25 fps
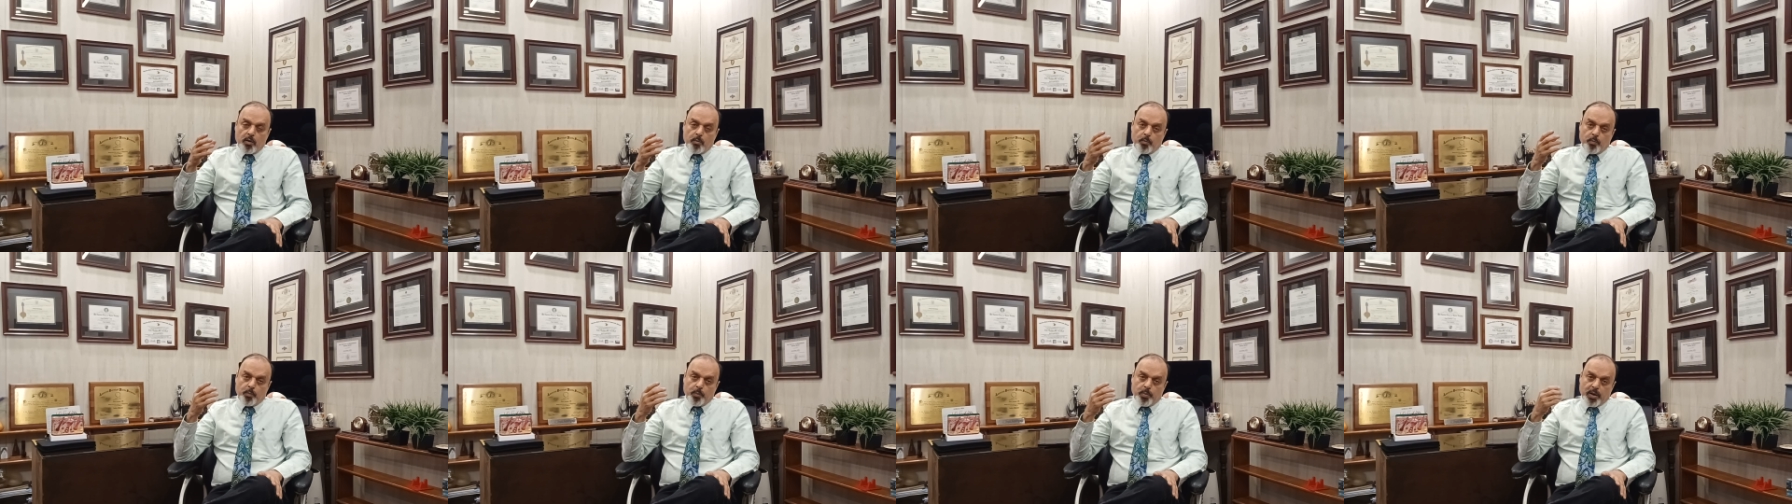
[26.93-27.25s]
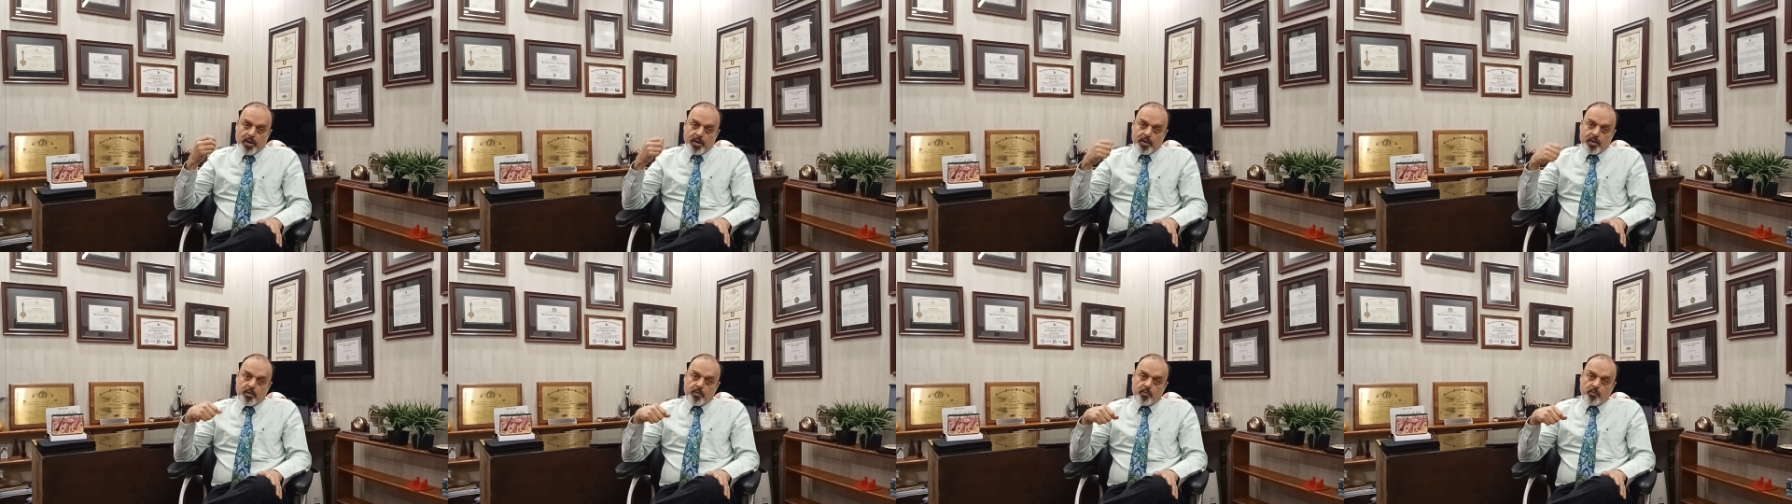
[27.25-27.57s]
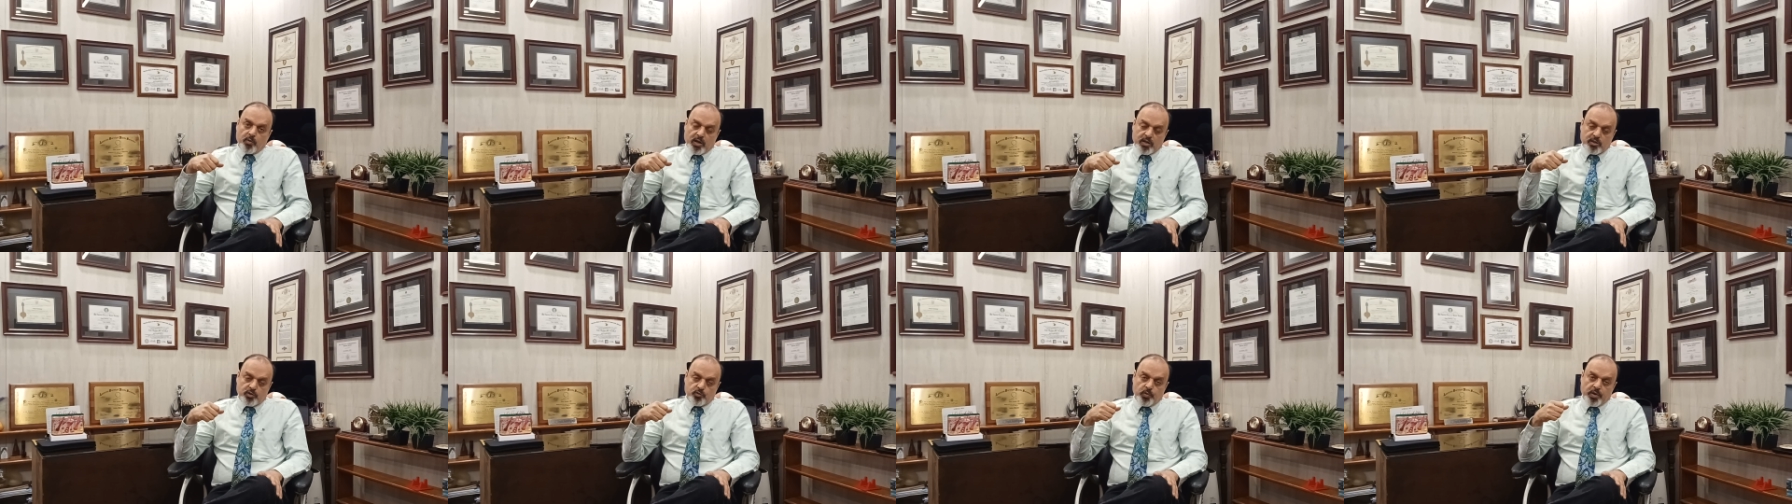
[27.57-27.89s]
but
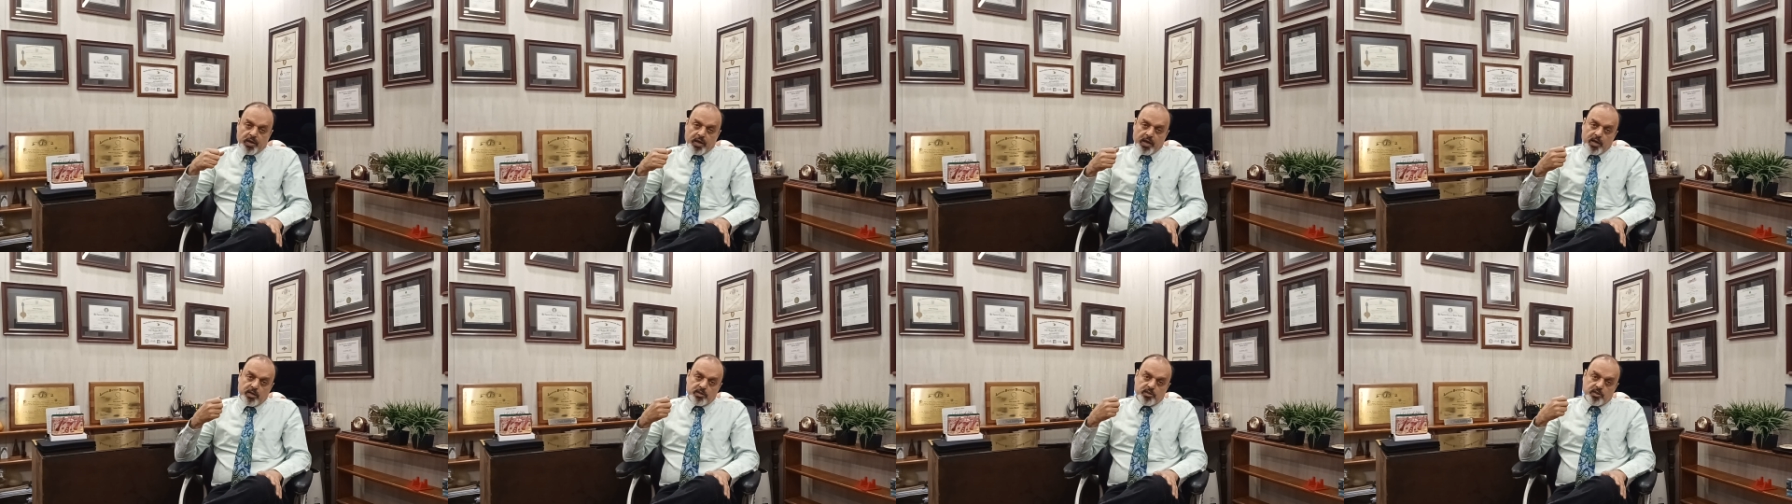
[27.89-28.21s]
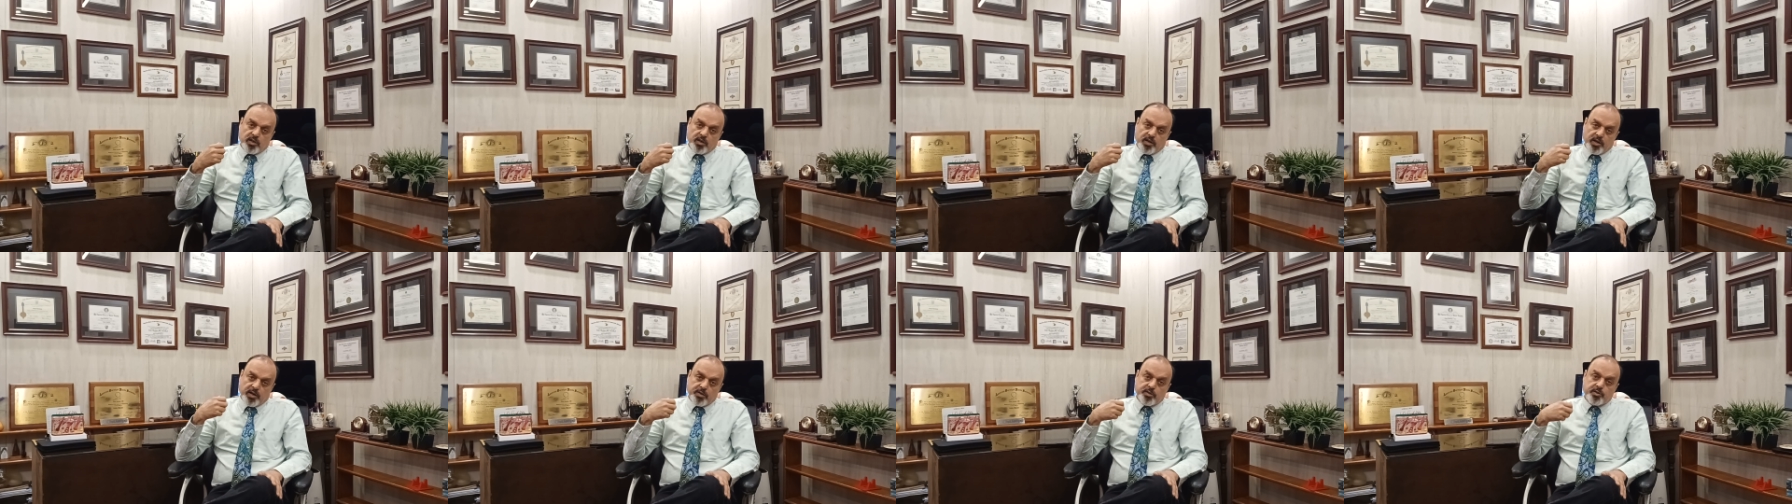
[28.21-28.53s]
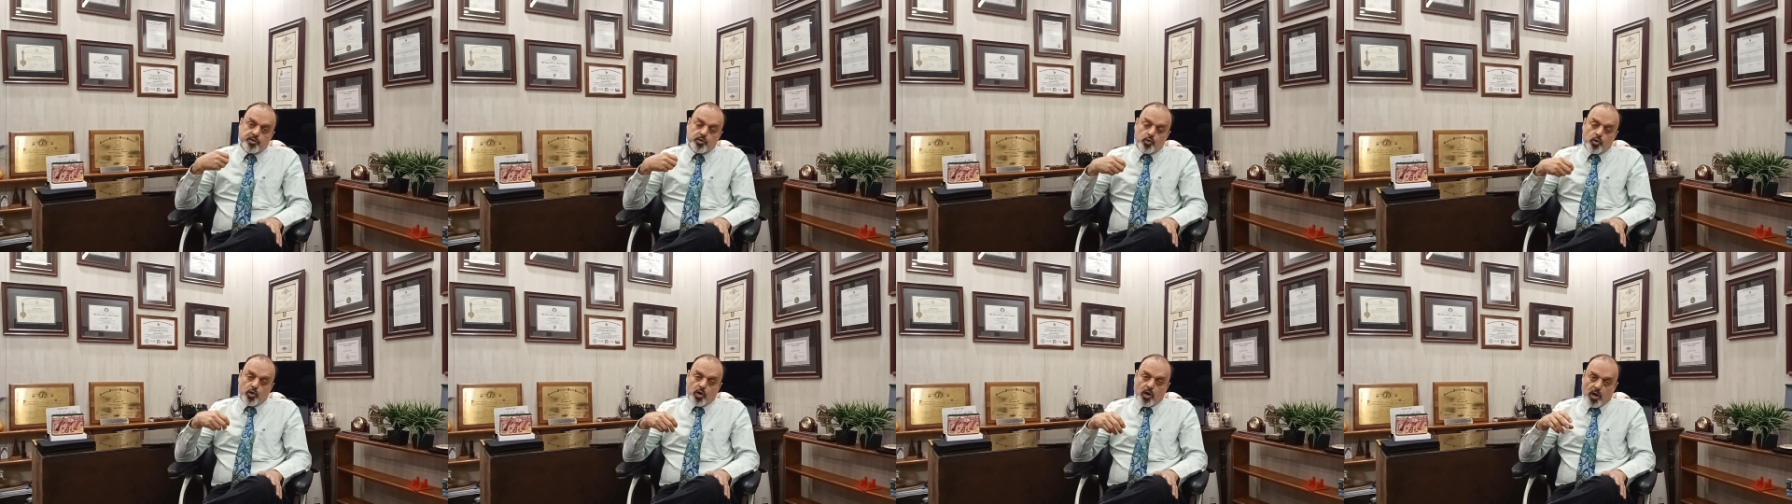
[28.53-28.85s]
as we age, it
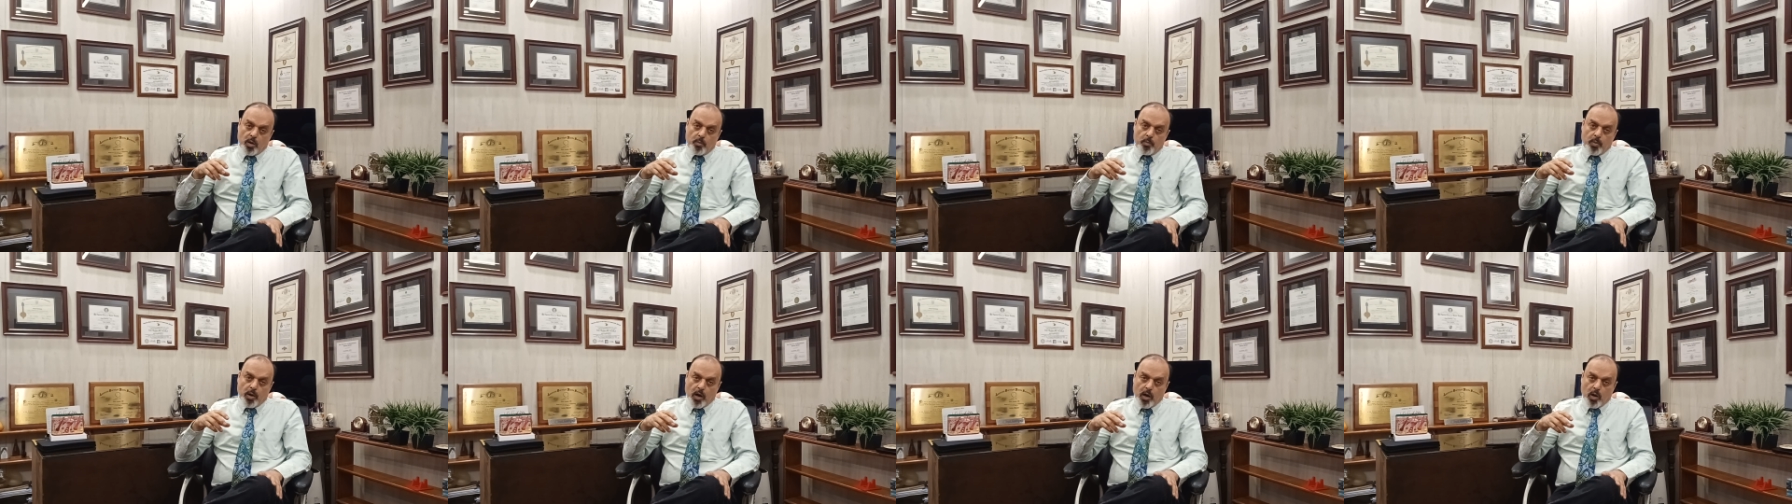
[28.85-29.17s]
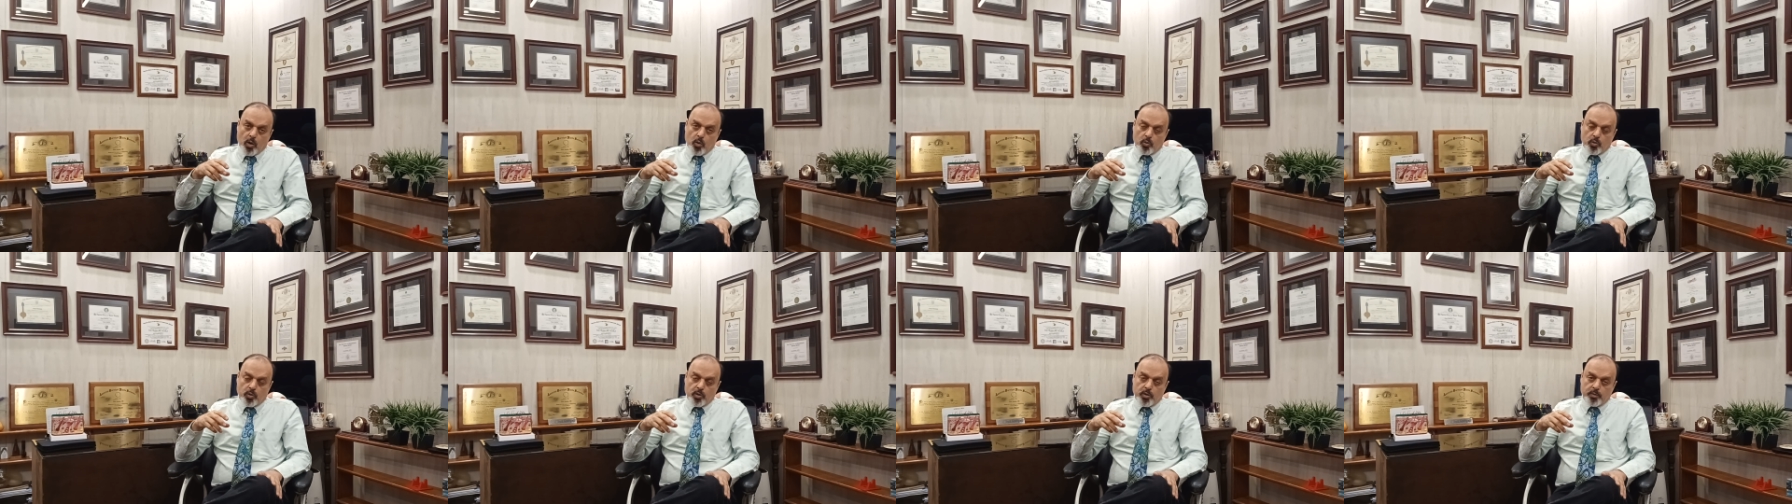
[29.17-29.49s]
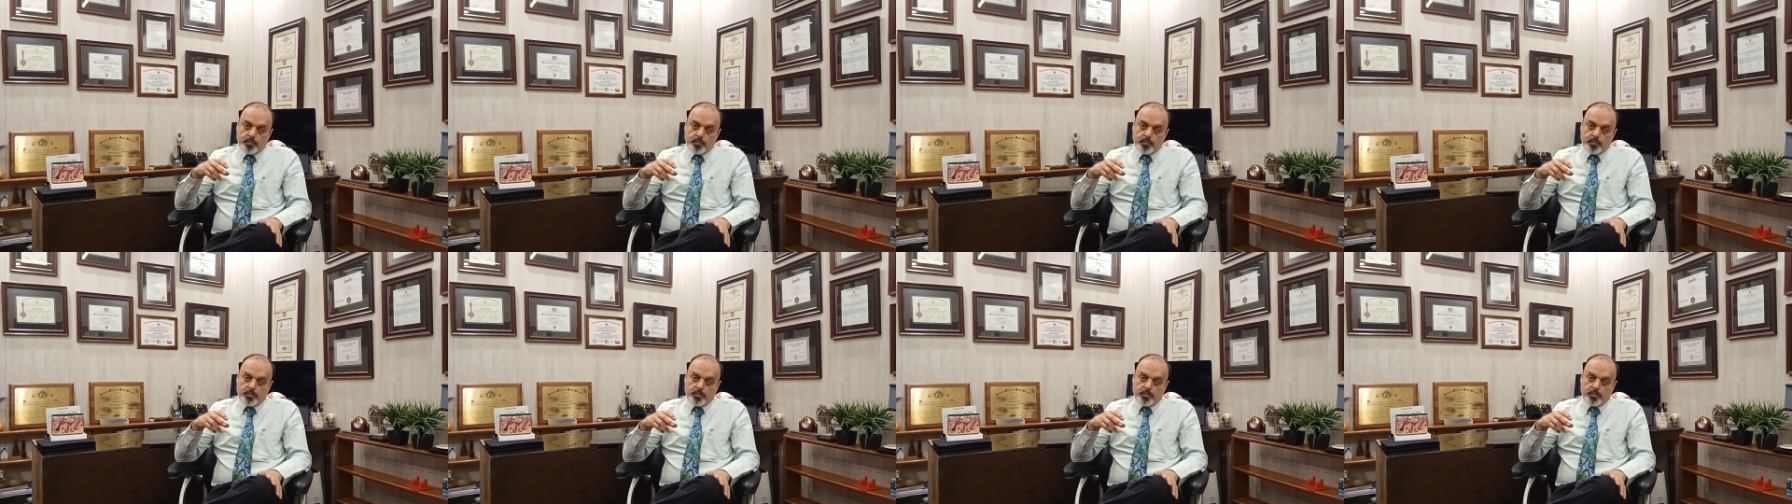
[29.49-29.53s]
tends to come out.